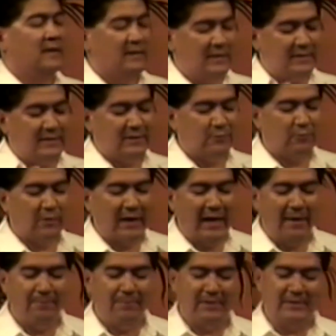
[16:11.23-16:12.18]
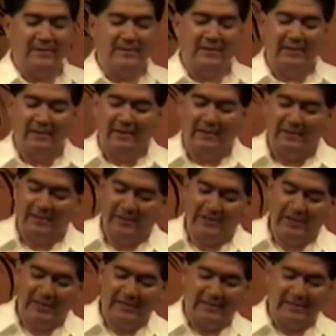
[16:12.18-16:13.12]
This is what happens to
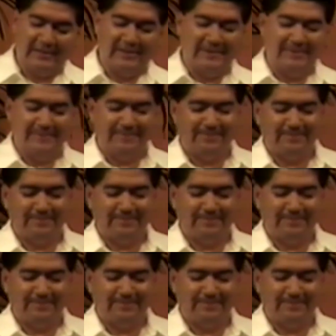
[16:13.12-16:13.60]
Jesus.